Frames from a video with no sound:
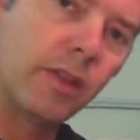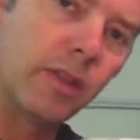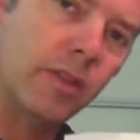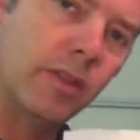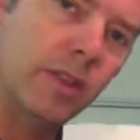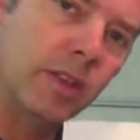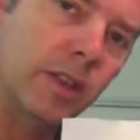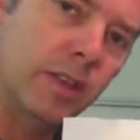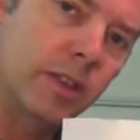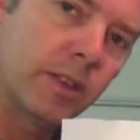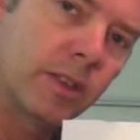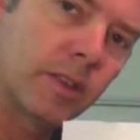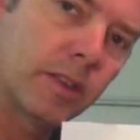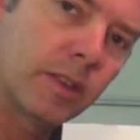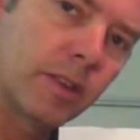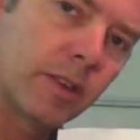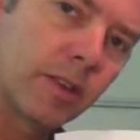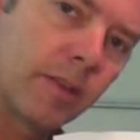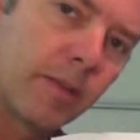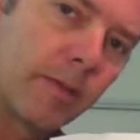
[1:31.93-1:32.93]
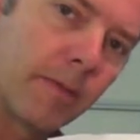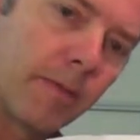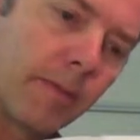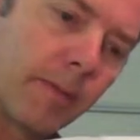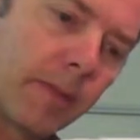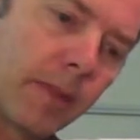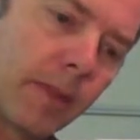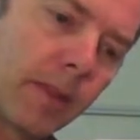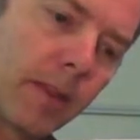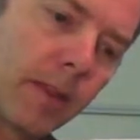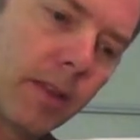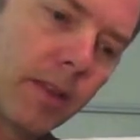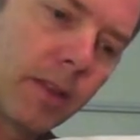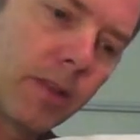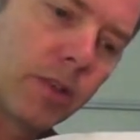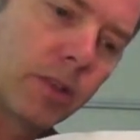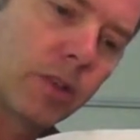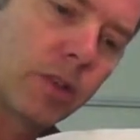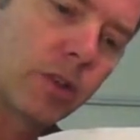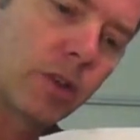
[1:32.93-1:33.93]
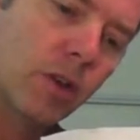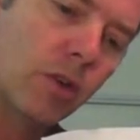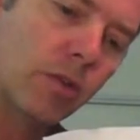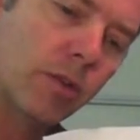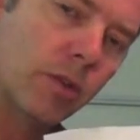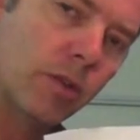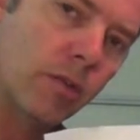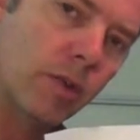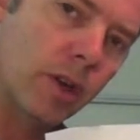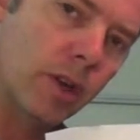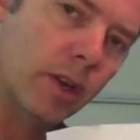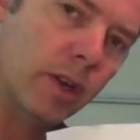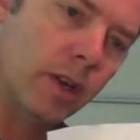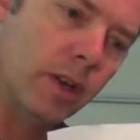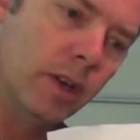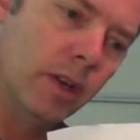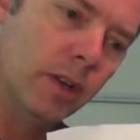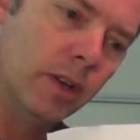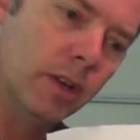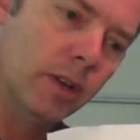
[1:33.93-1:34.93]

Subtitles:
this shoulder rig